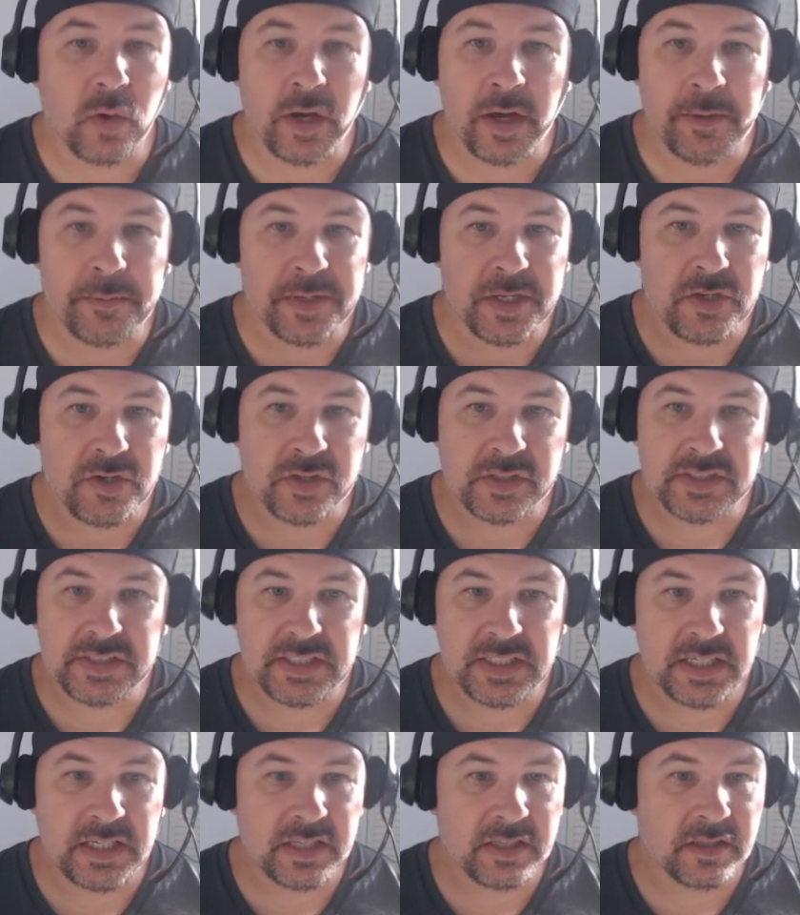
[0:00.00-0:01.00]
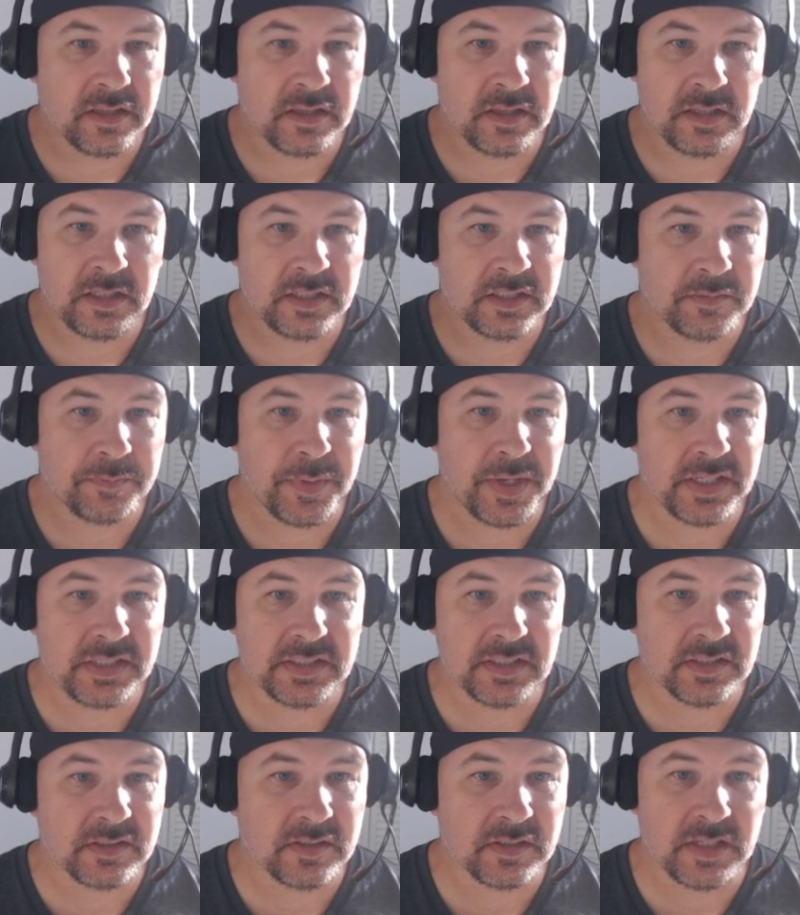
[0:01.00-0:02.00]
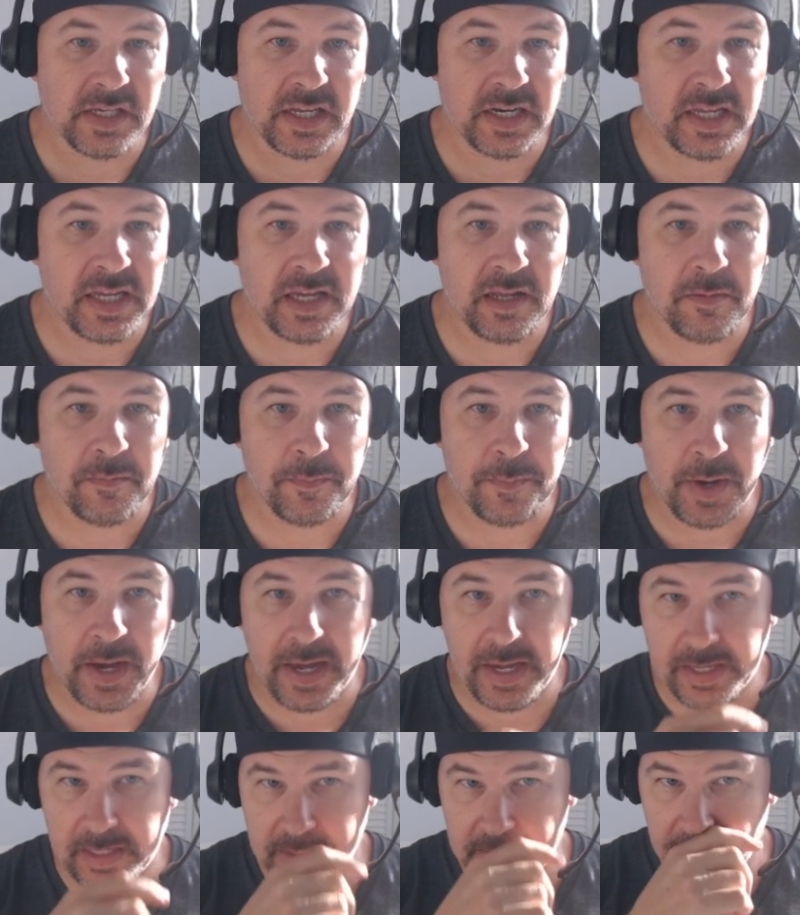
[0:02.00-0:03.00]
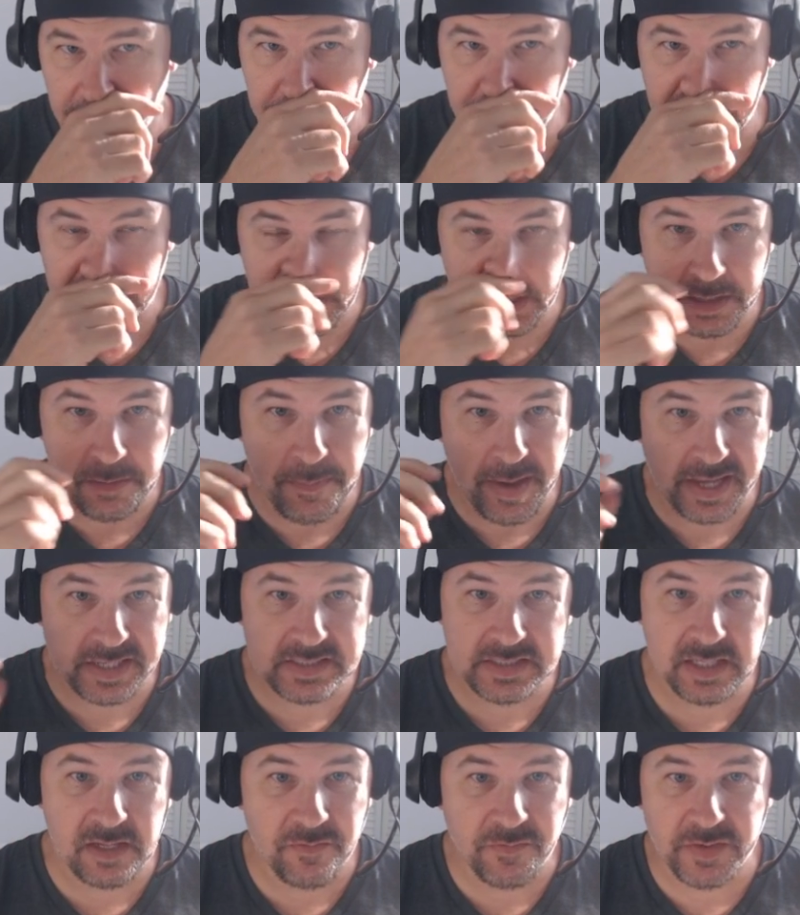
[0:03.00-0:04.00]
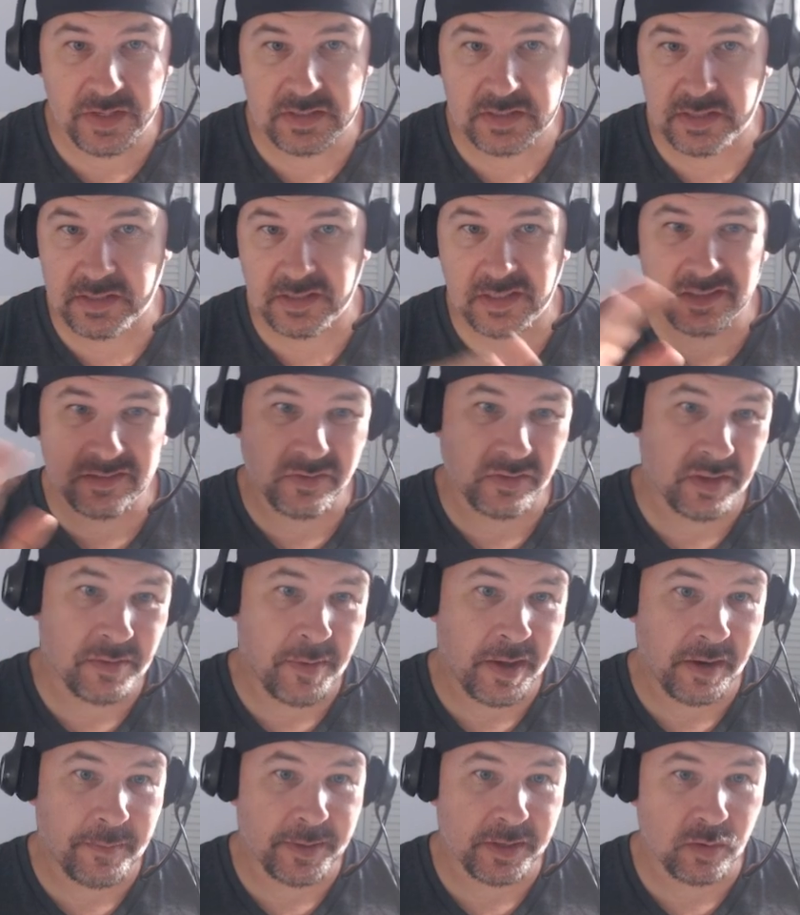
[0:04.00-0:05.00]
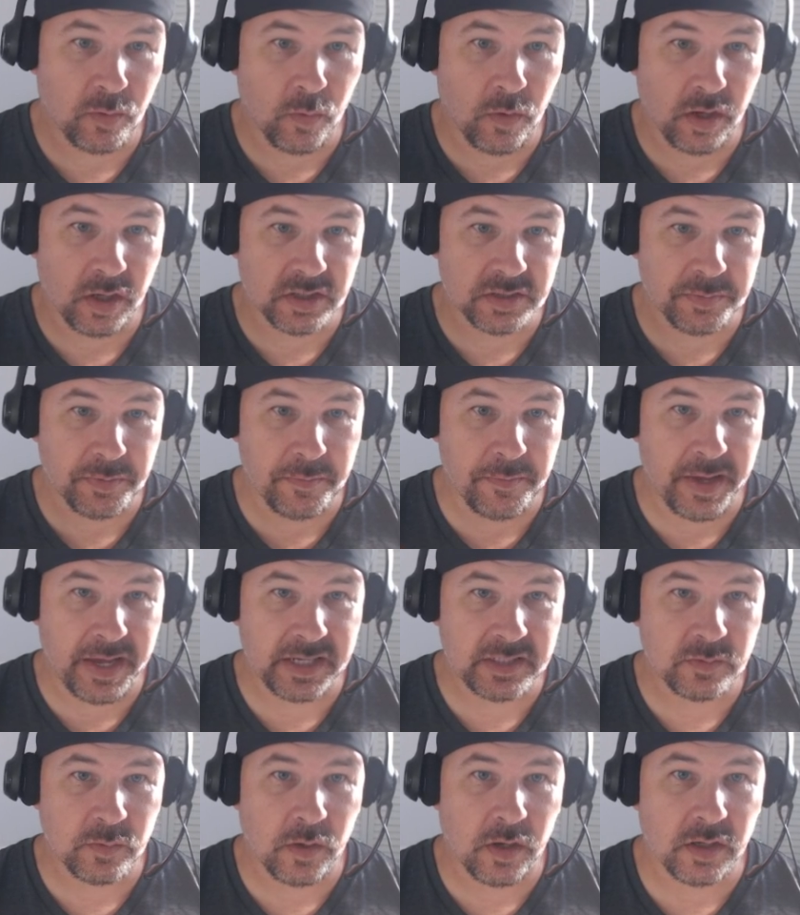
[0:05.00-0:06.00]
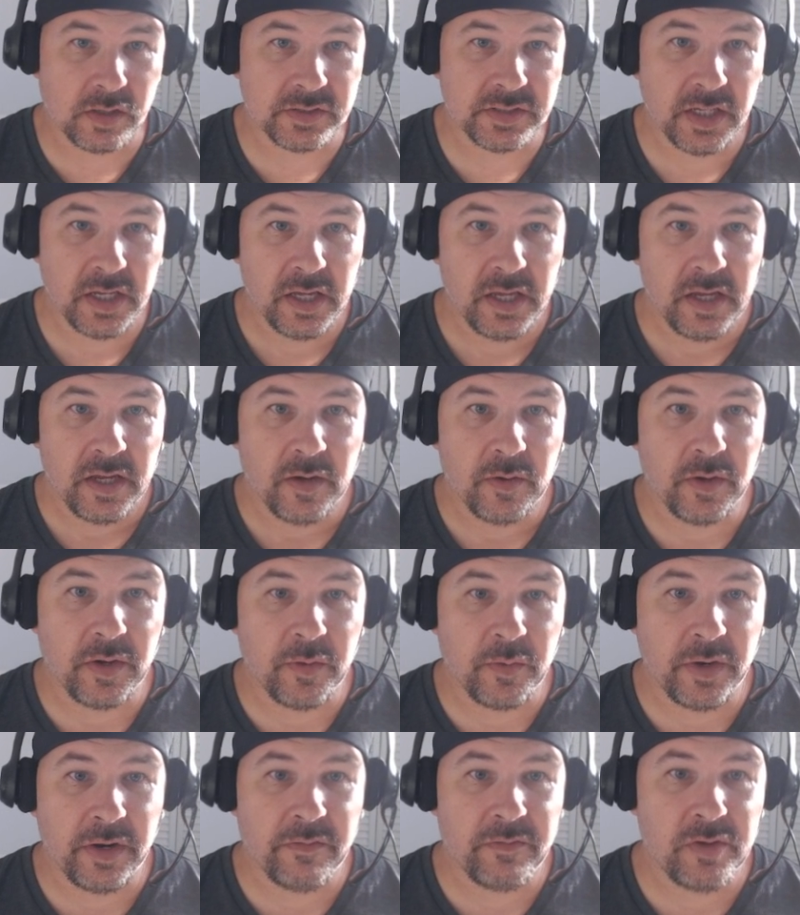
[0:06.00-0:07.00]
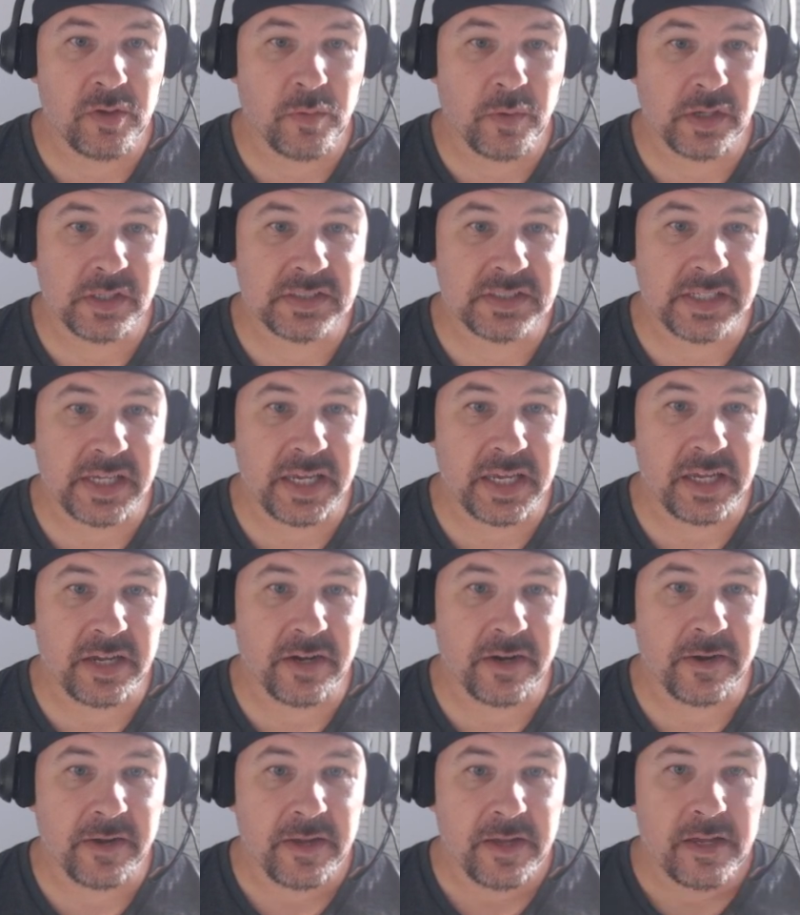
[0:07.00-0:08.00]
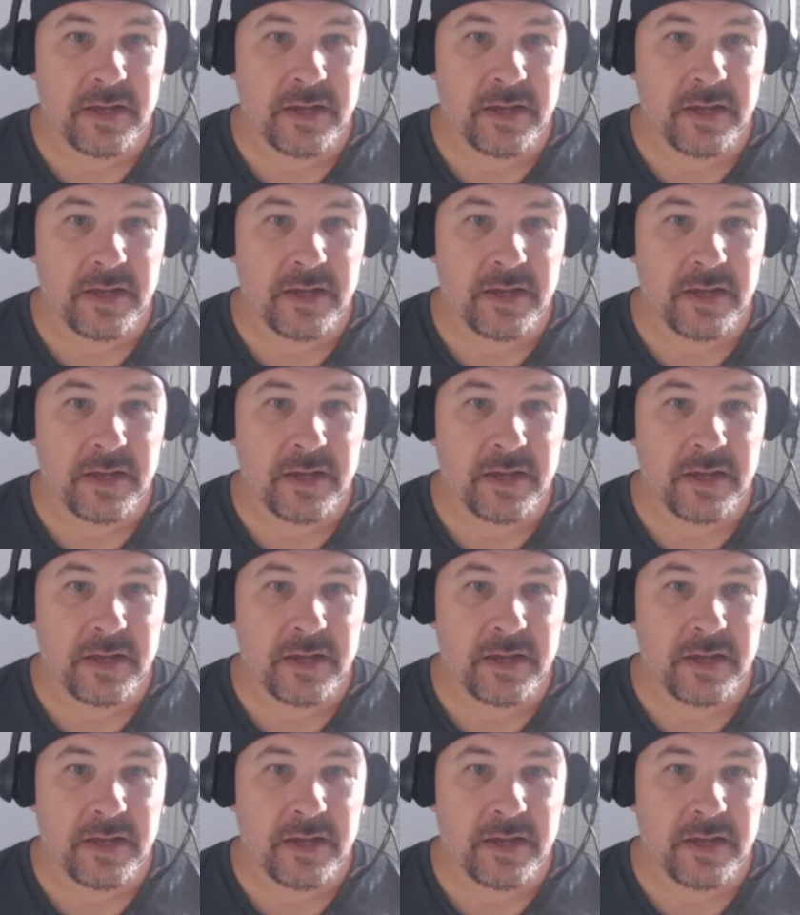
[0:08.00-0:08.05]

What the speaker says: I mean, you're seeing these bases get hit by completely max defenses. Doesn't really matter about the walls, but max walls, whatever you want to say here.